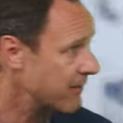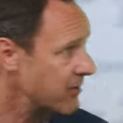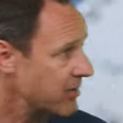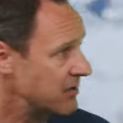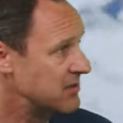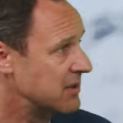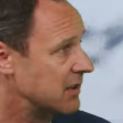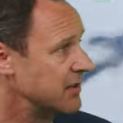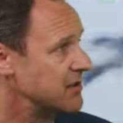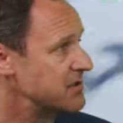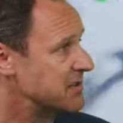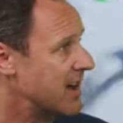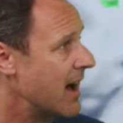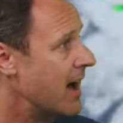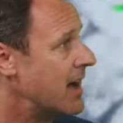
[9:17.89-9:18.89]
off with those
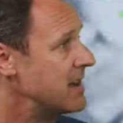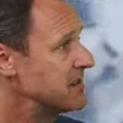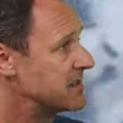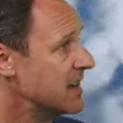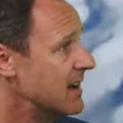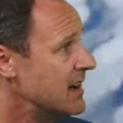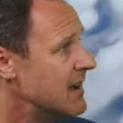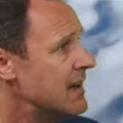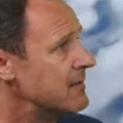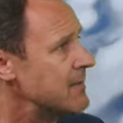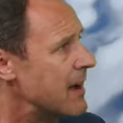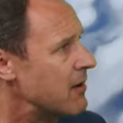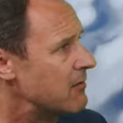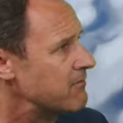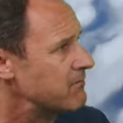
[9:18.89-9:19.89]
clear skies.
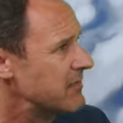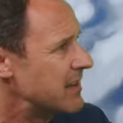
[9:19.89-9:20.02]
Now,